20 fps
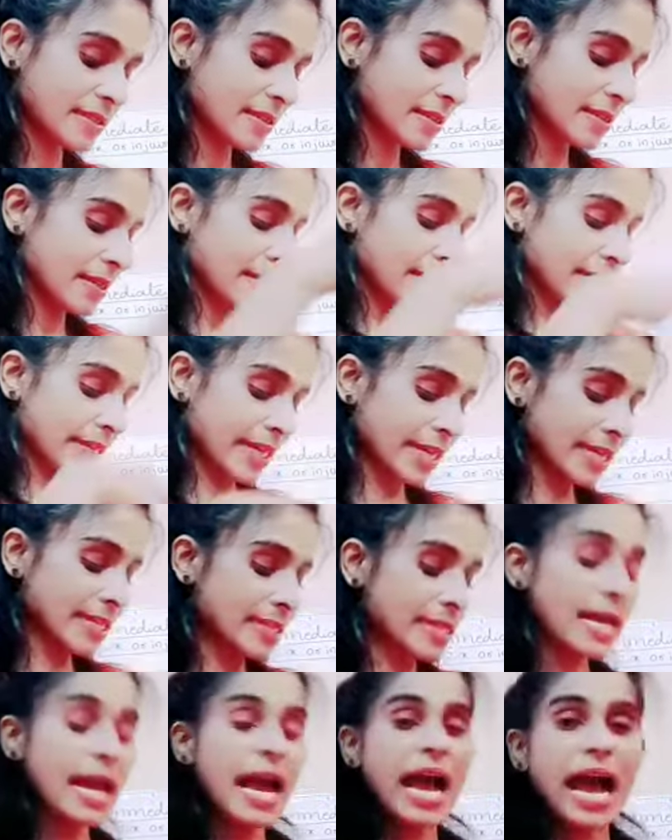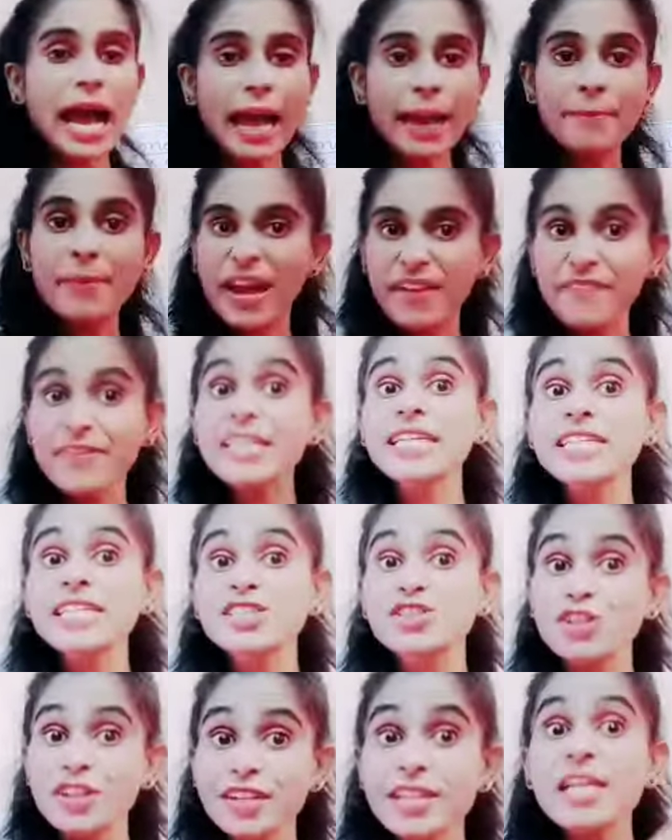Yes, I am having a
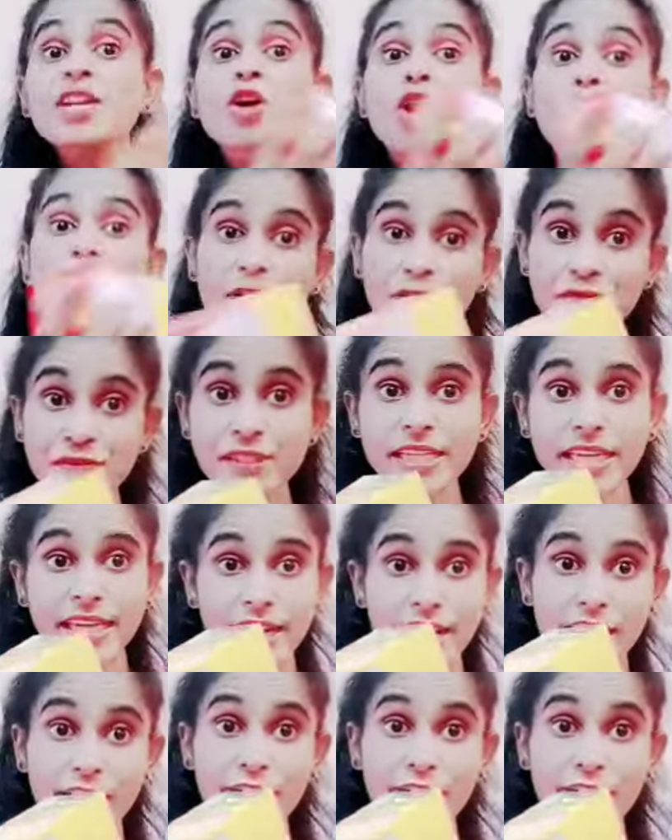general cough syrup.